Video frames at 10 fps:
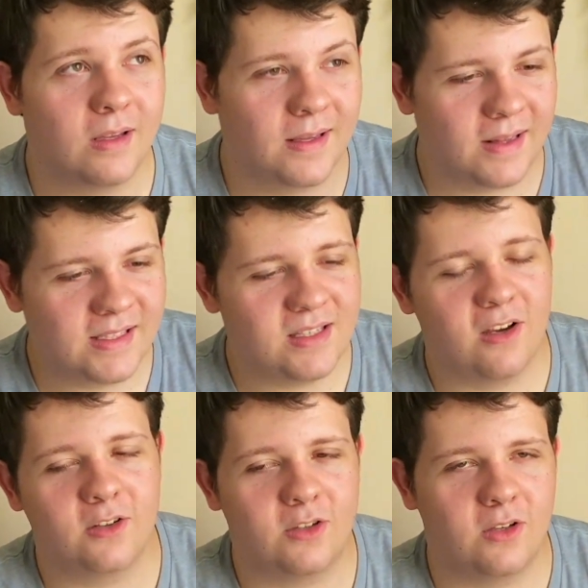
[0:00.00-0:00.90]
easier
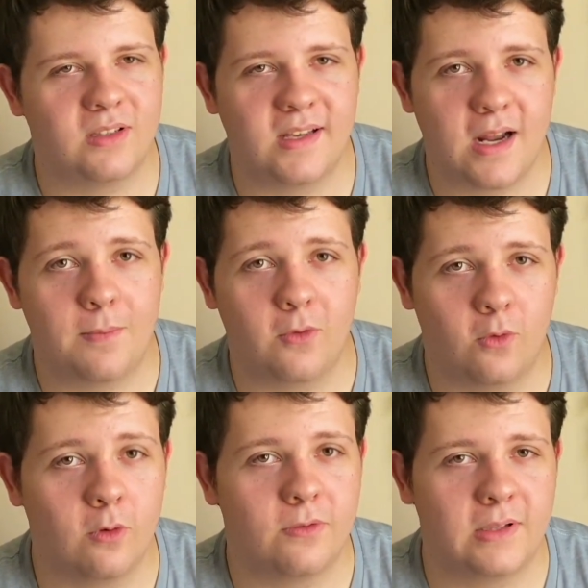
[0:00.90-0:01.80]
to set up
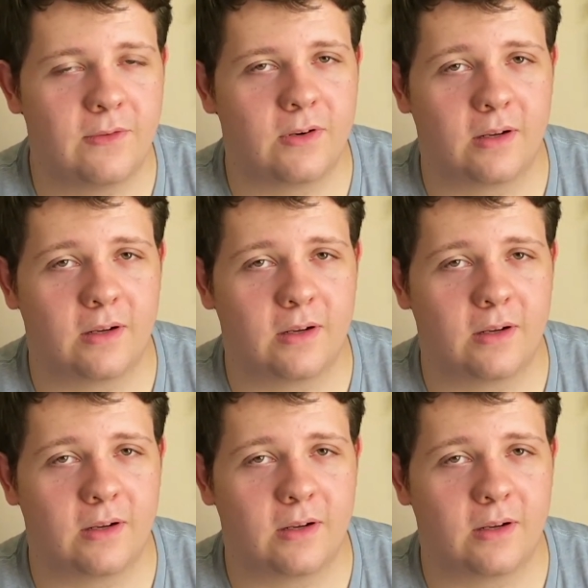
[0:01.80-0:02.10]
with different